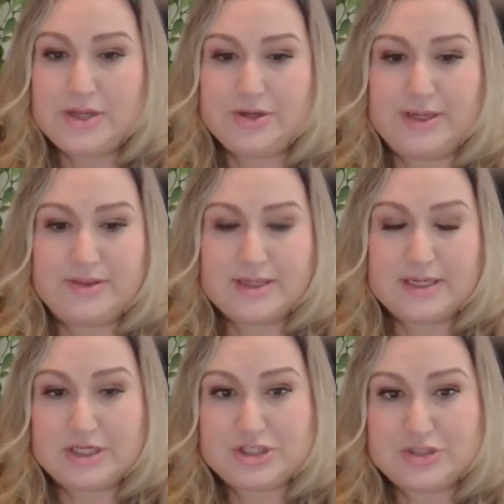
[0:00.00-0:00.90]
You're either
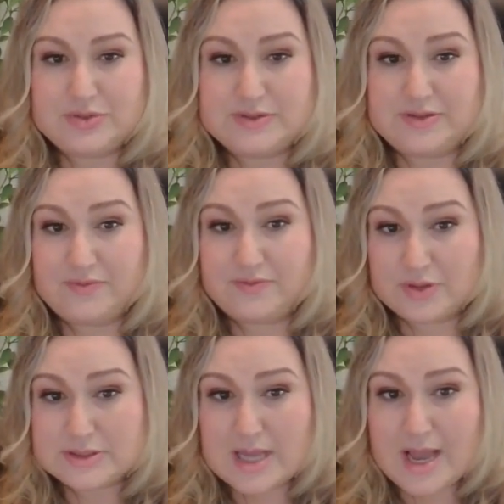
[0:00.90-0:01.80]
going to choose the
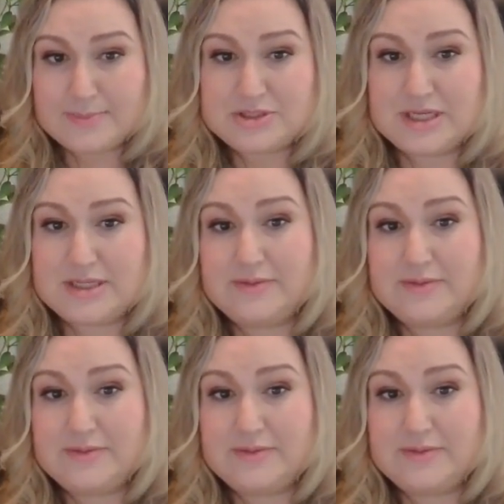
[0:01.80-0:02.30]
first option